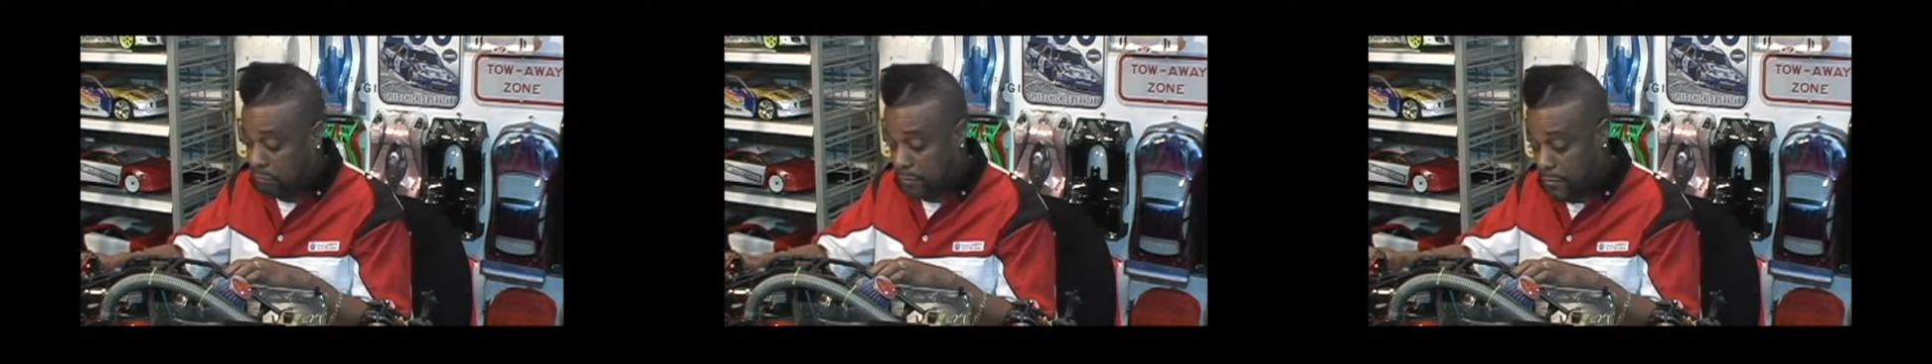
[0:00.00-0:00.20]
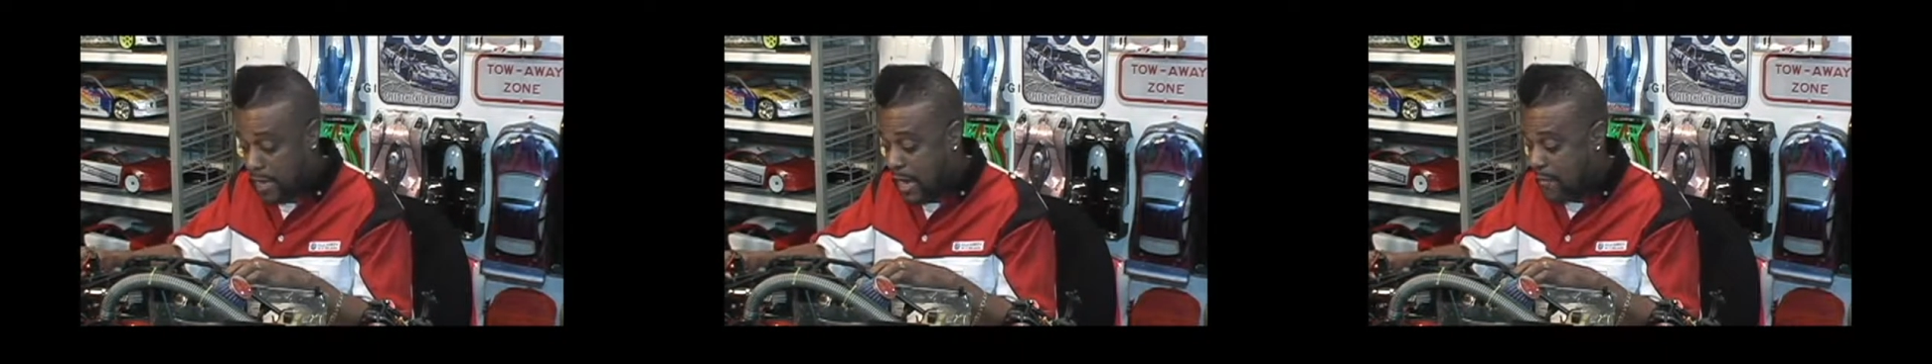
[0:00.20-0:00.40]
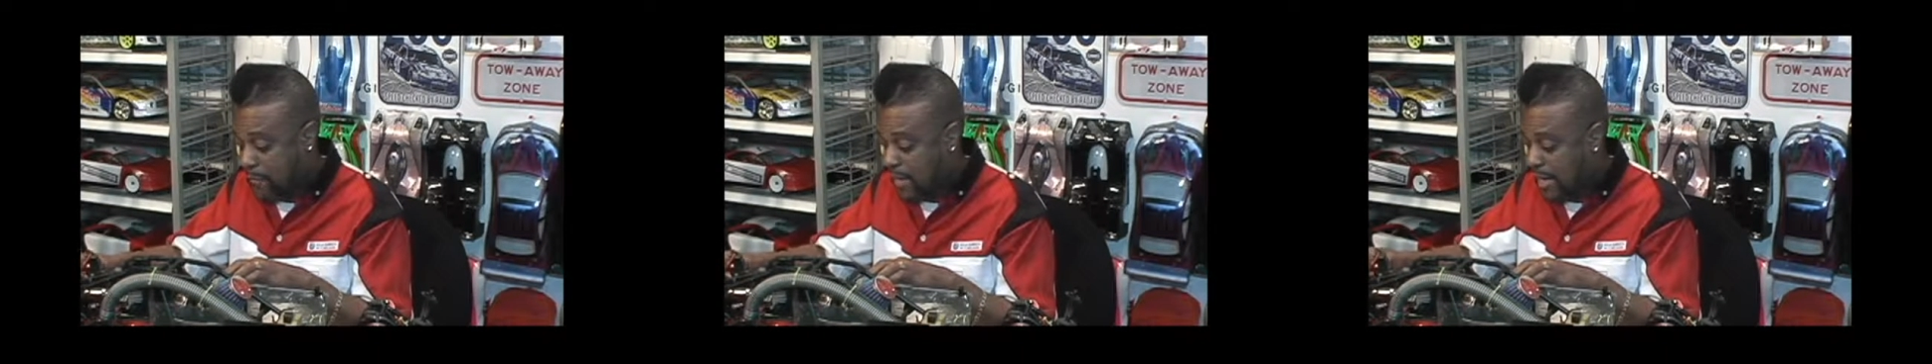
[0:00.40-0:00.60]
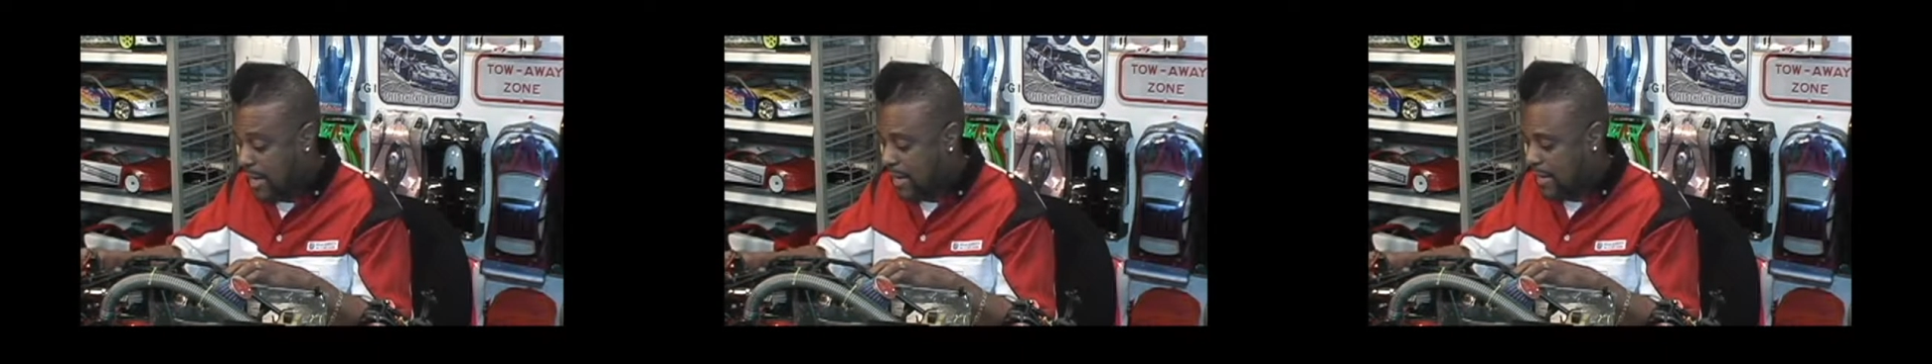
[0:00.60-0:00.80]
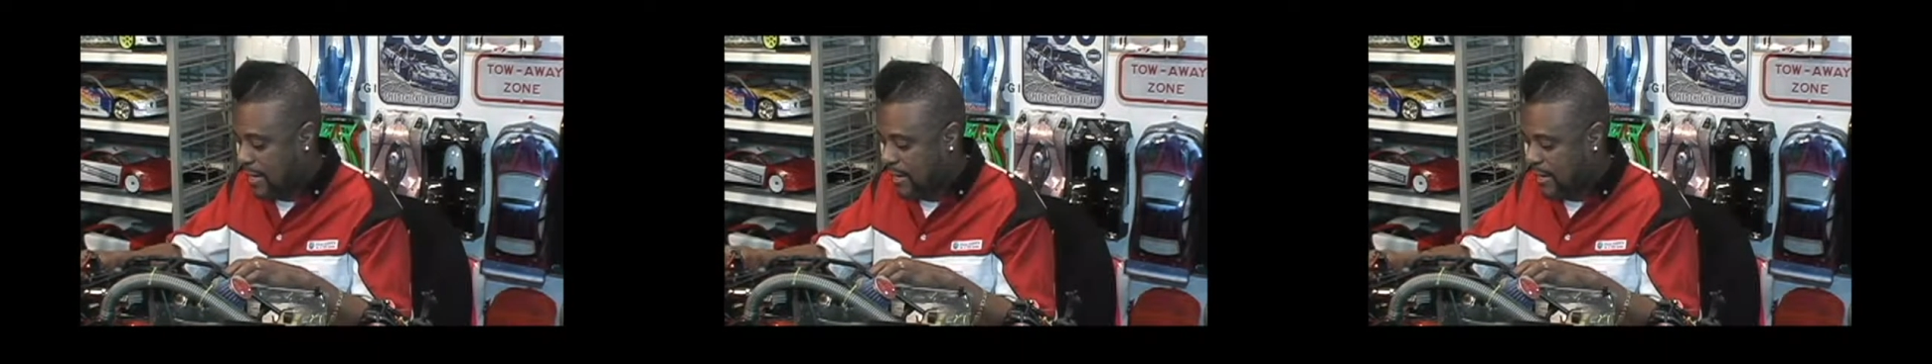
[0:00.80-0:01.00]
not
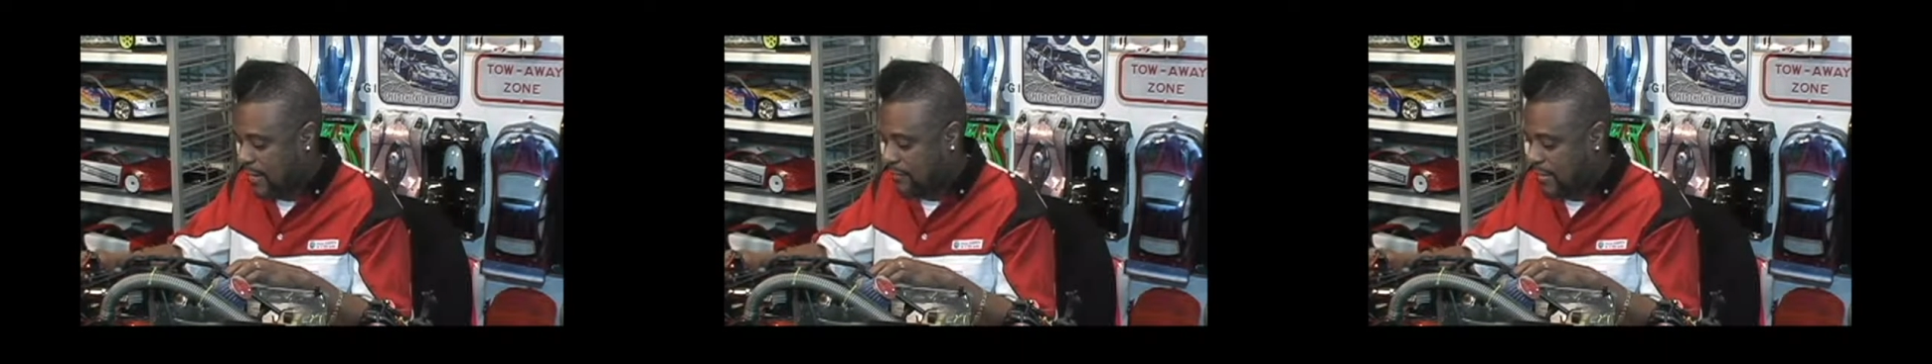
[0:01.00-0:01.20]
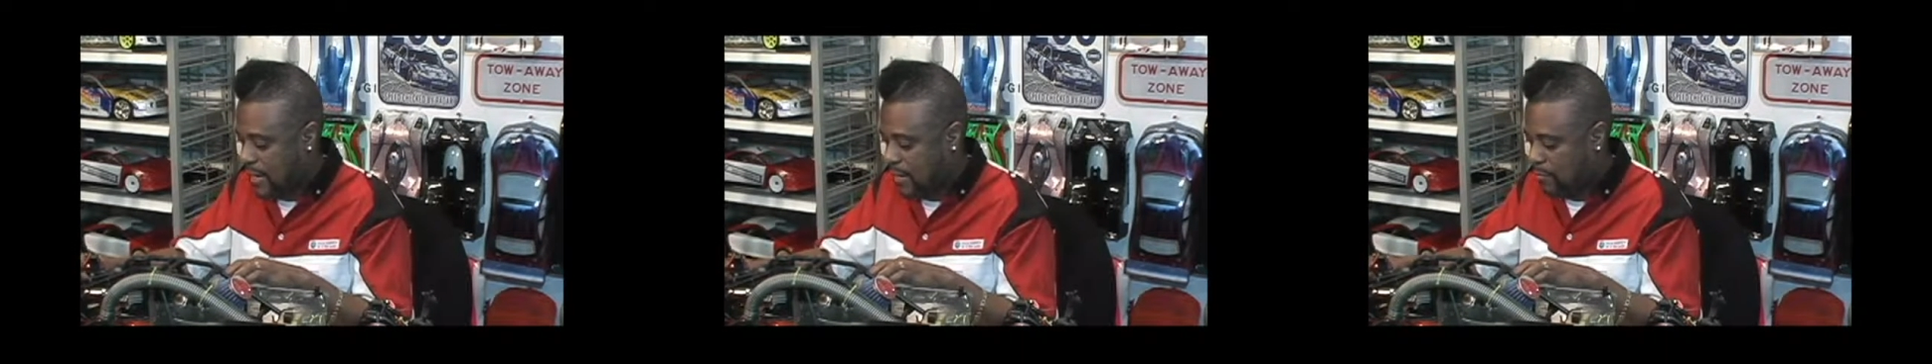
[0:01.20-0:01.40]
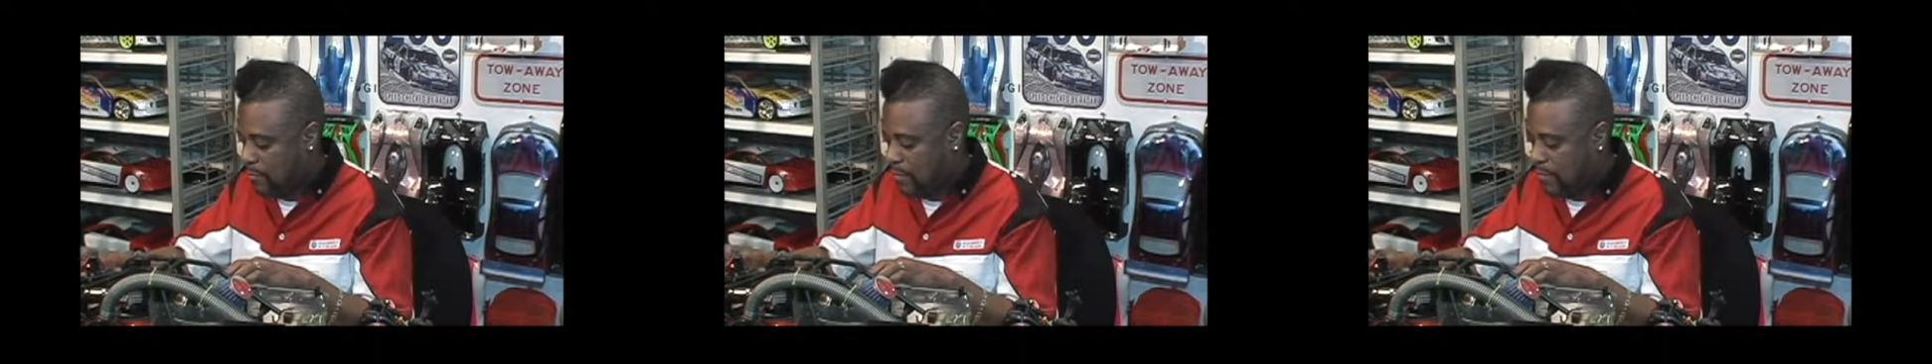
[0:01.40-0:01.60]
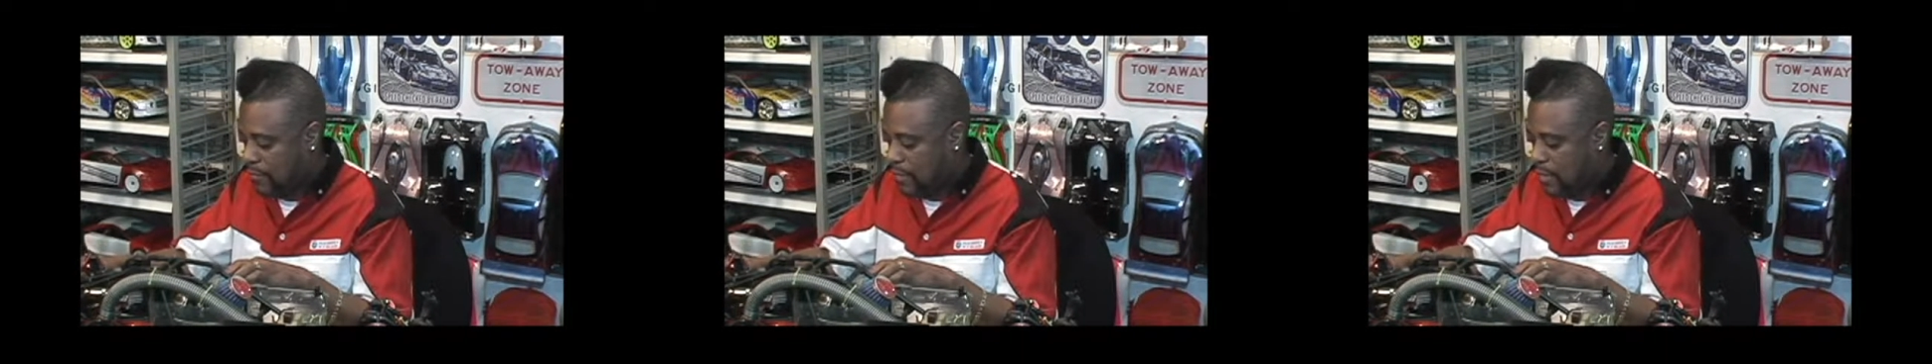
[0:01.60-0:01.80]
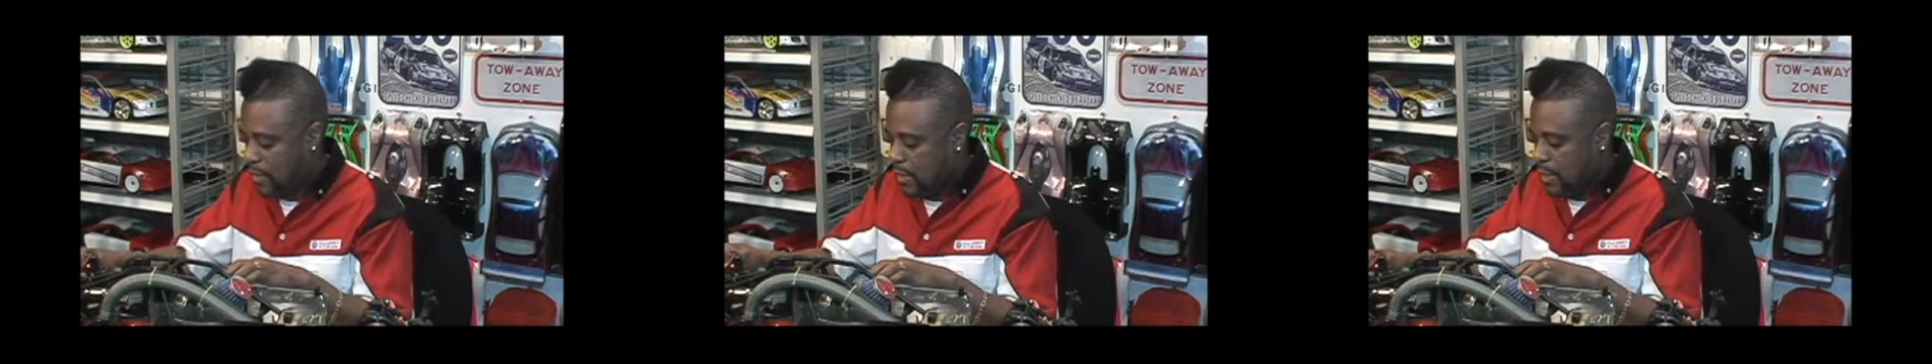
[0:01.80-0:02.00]
bad. I guess I was,